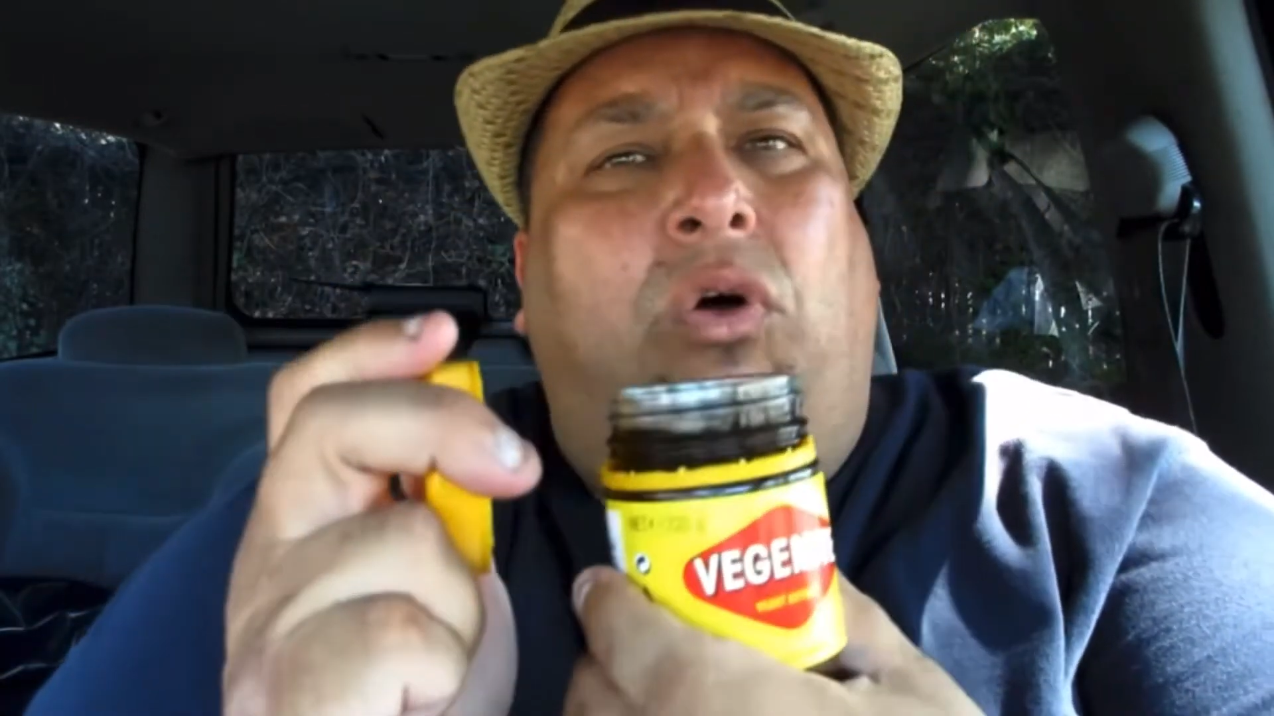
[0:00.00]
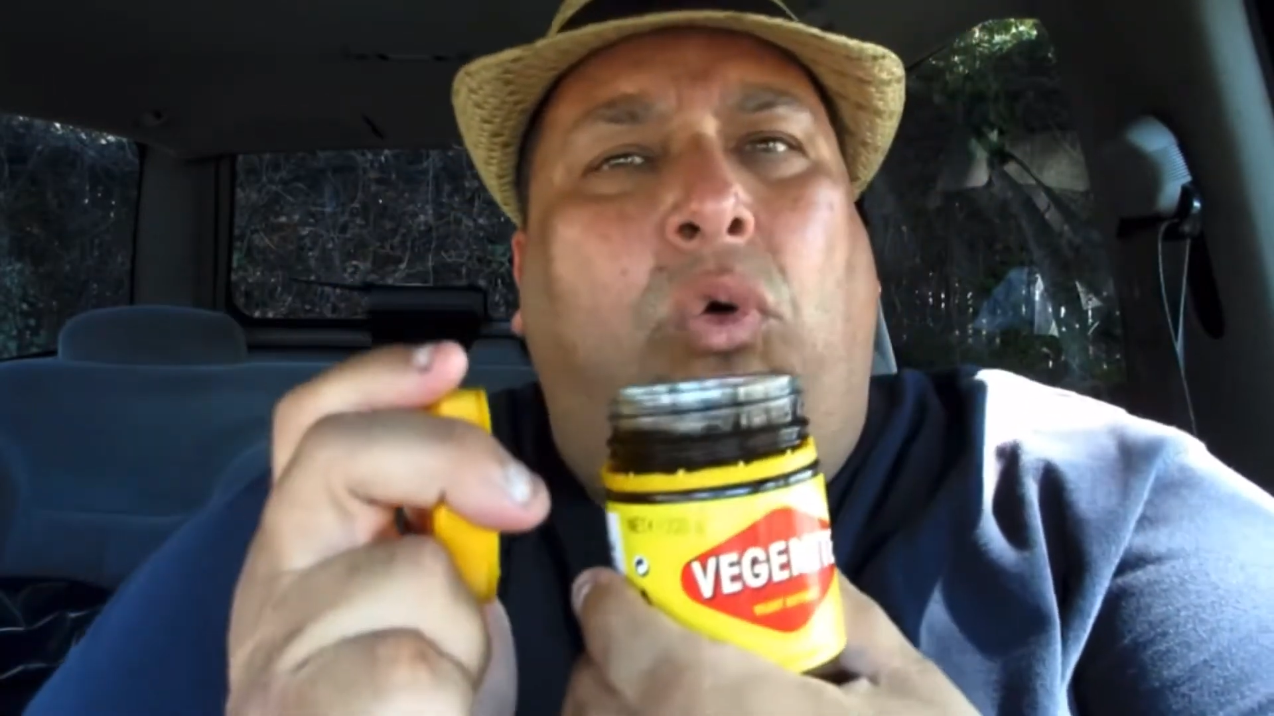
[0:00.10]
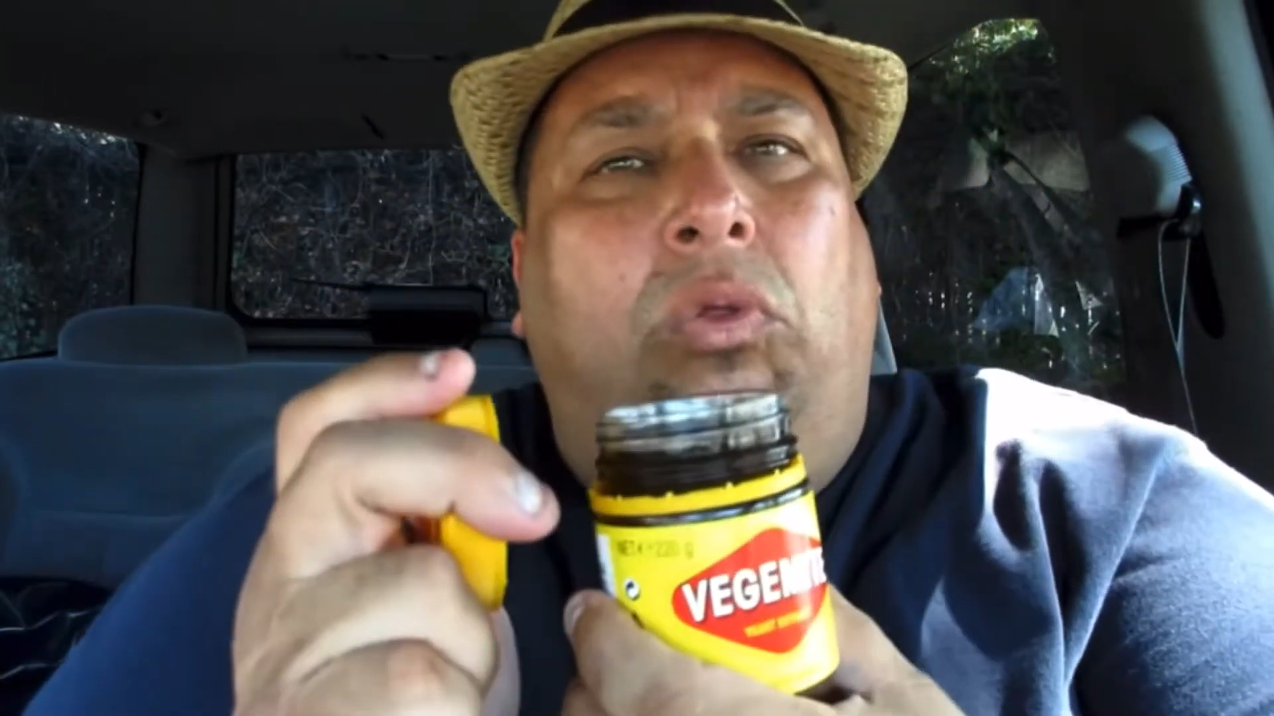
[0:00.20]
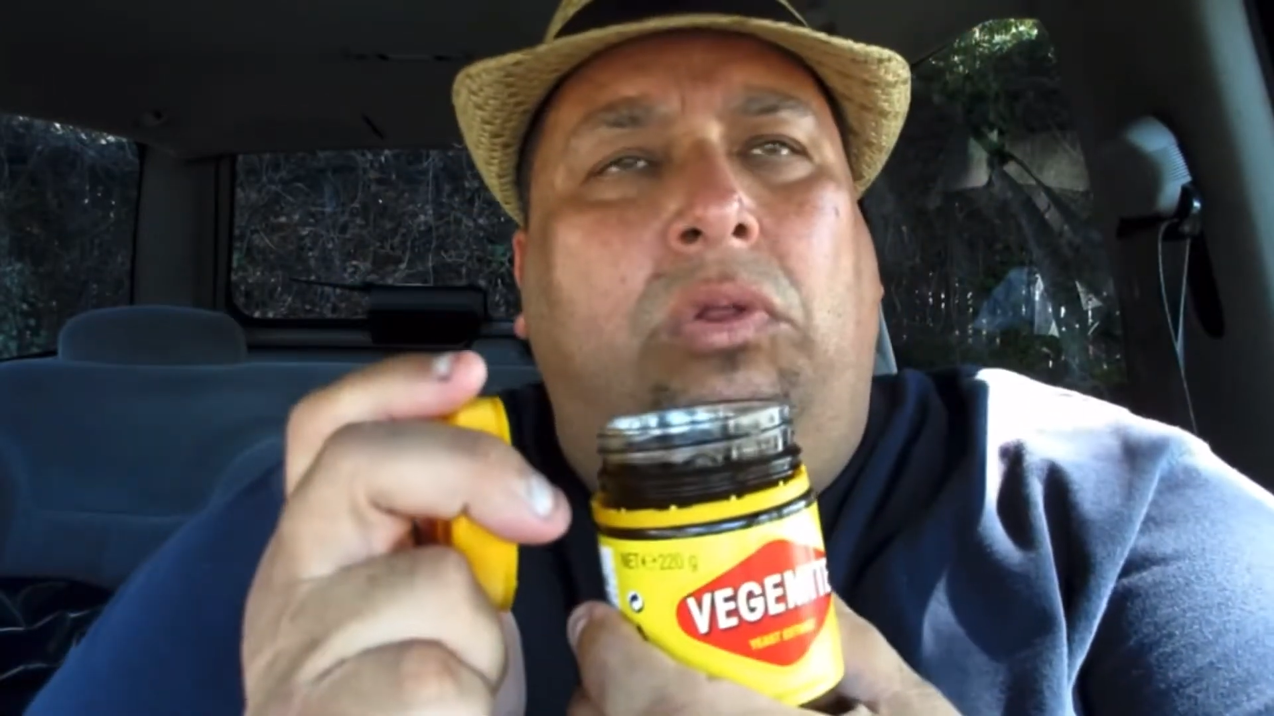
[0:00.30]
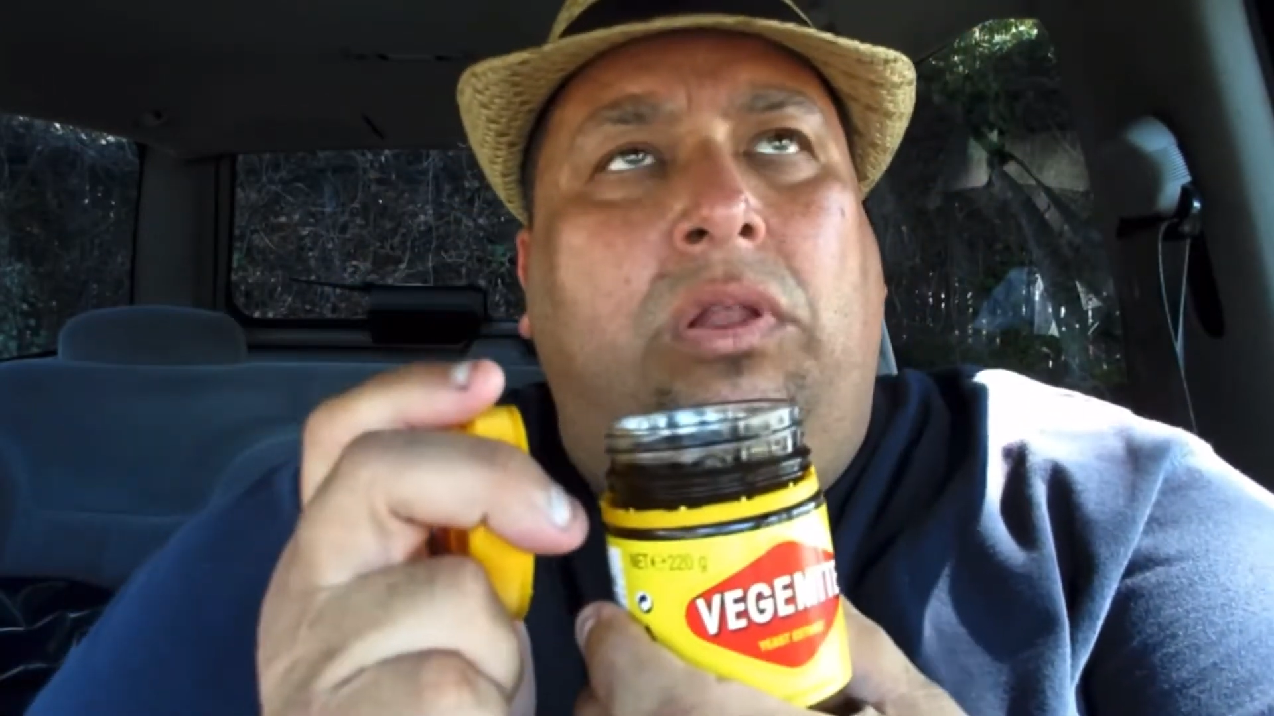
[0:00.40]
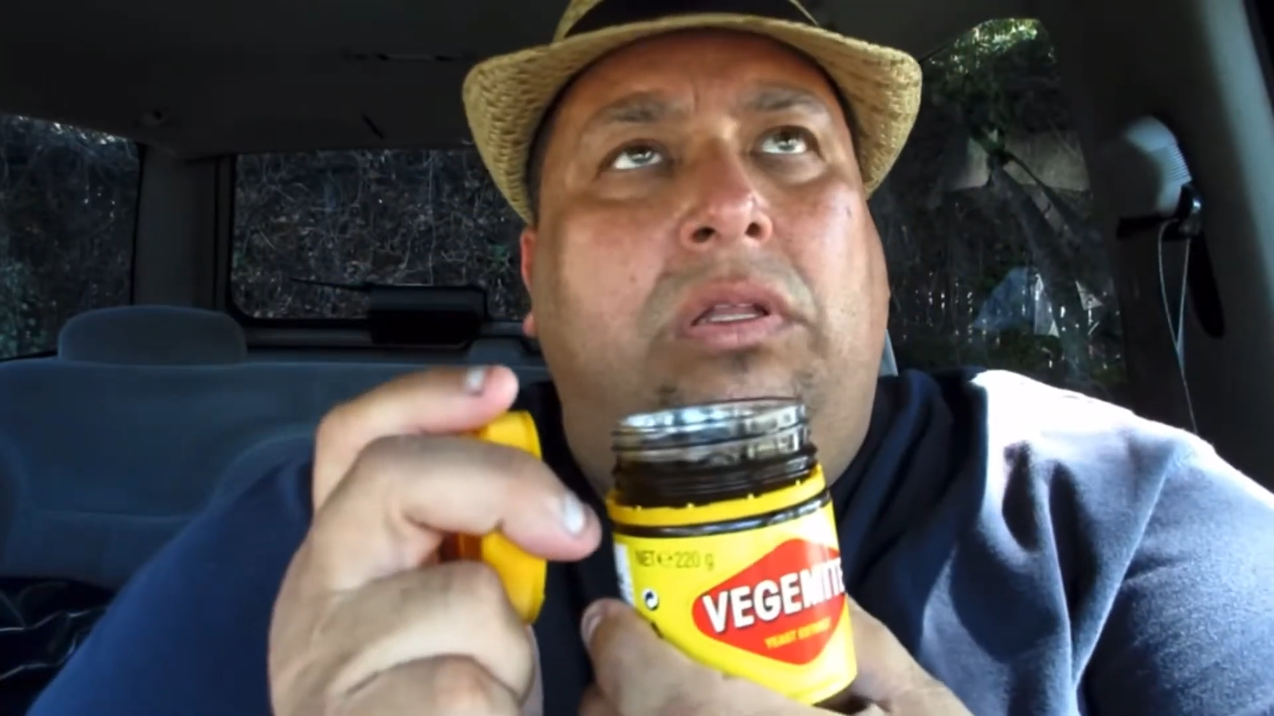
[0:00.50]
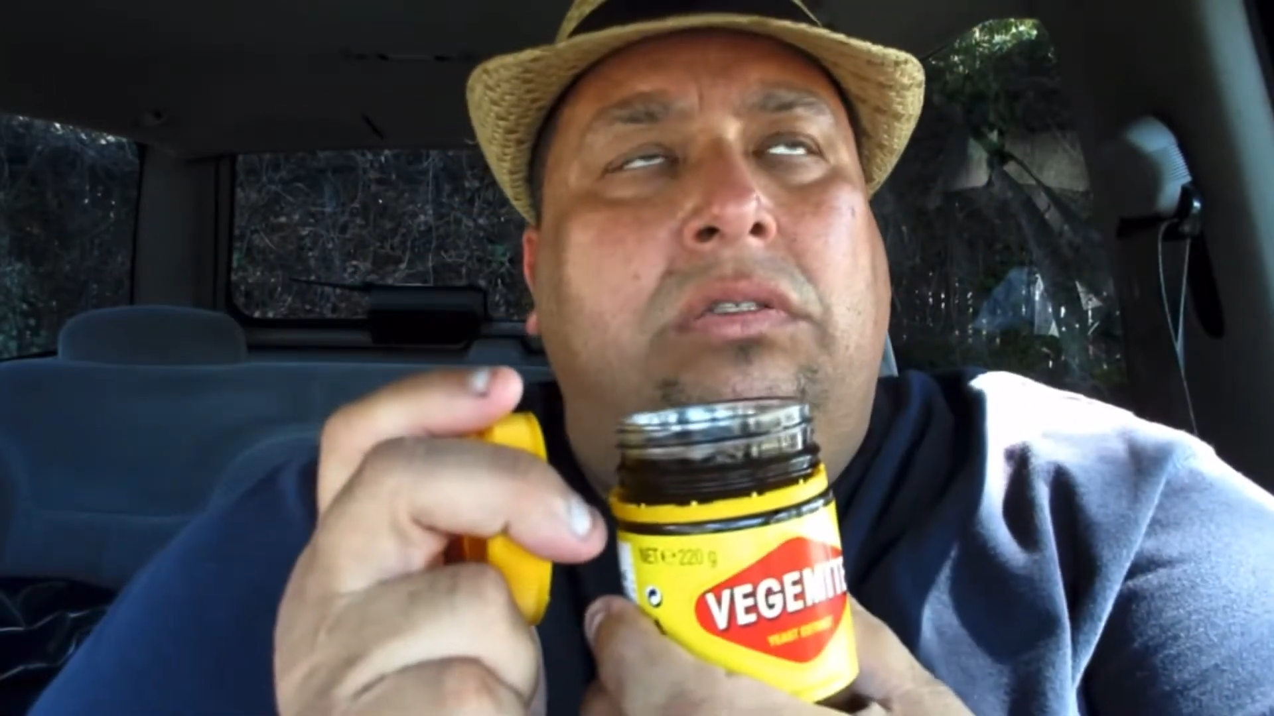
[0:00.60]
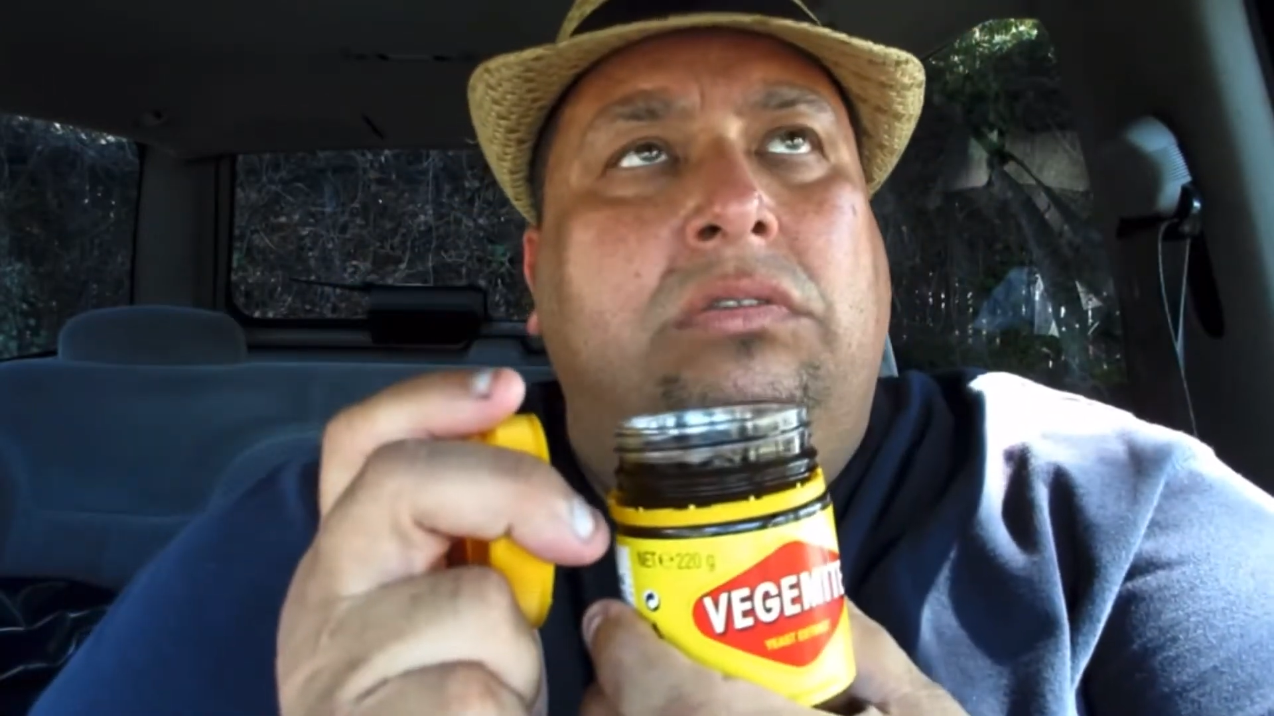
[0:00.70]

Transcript: whole,